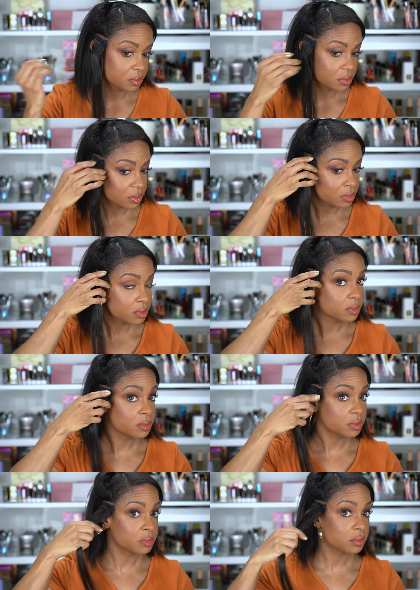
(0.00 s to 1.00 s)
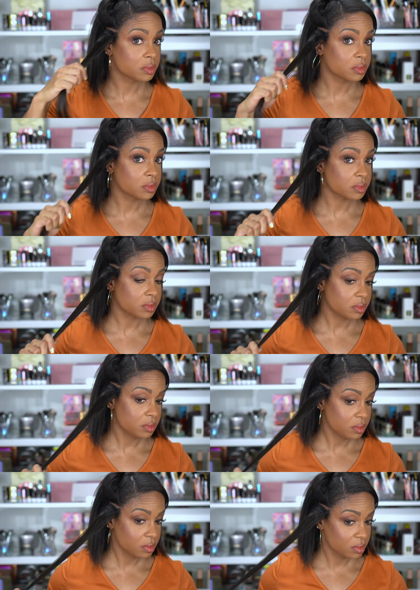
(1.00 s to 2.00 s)

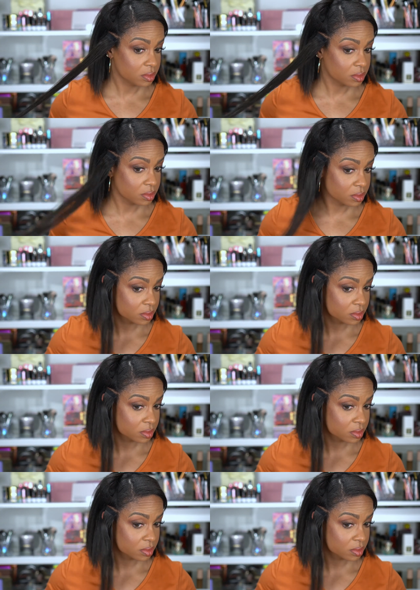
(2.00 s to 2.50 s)
(silence)